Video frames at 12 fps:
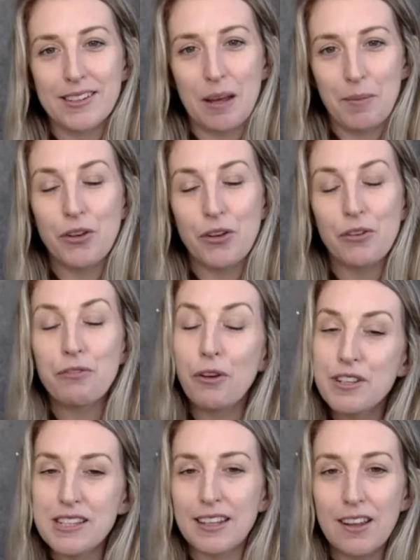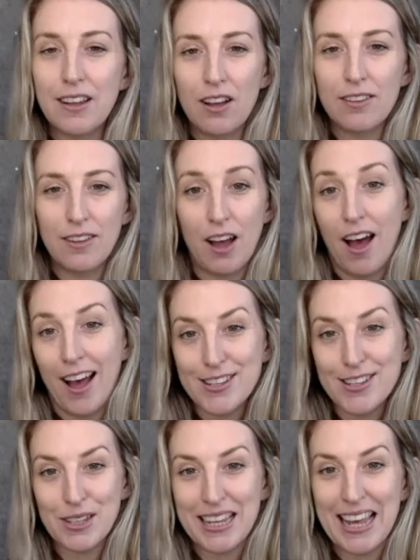I mean, you're focusing the
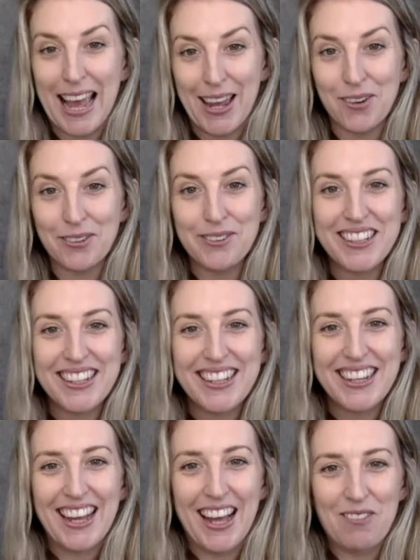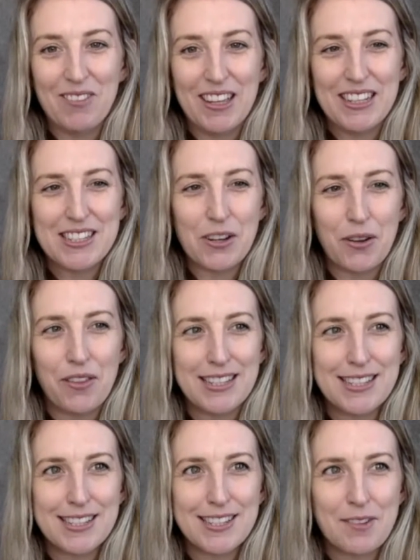eyes on the candle, so
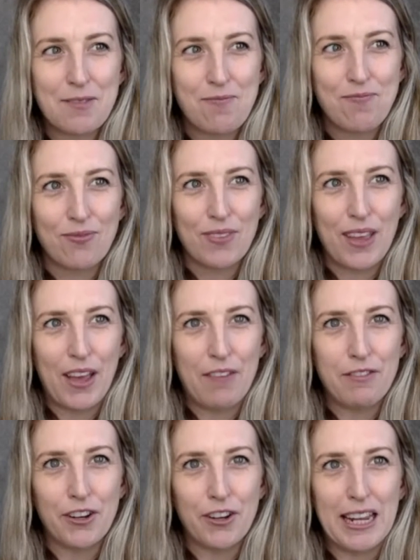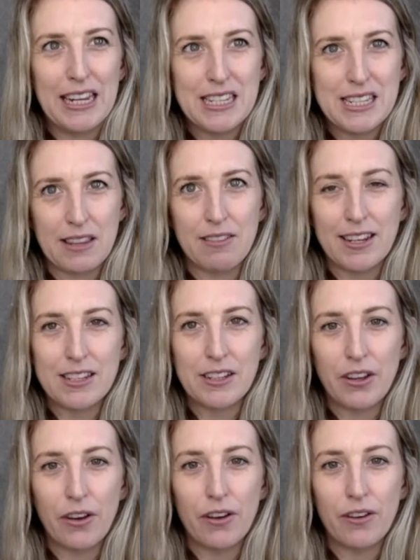that's a very easy thing to
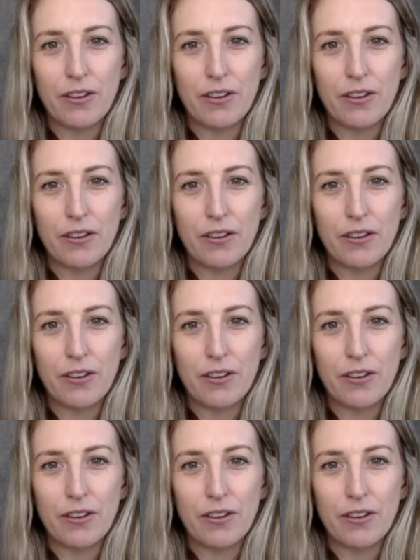go